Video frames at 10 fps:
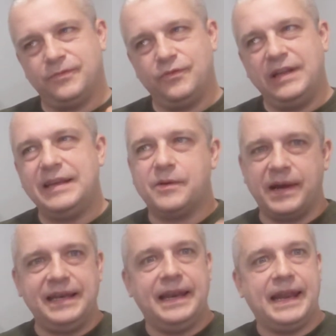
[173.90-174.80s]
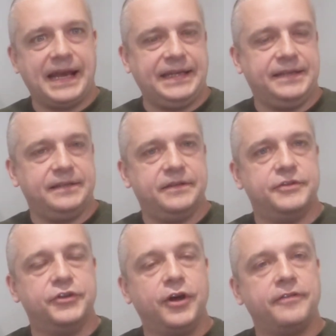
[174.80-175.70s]
really quite light.
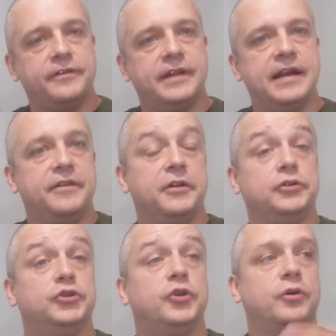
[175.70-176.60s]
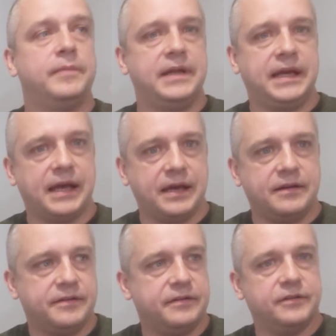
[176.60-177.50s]
There's nothing there that will dominate
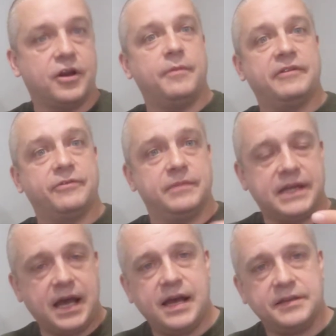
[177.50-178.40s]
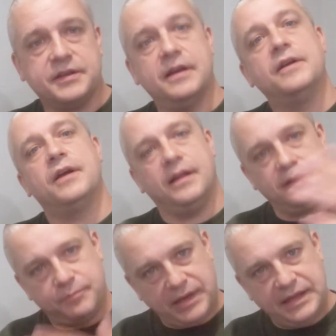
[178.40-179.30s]
anything coming from the cask.
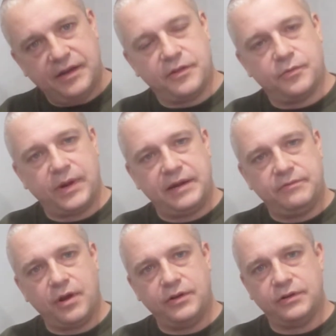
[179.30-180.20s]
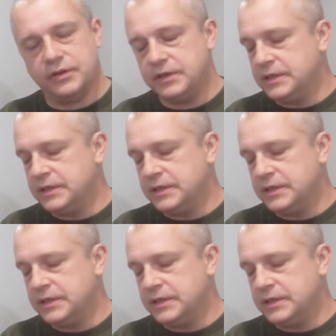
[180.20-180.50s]
It'll be the other way round,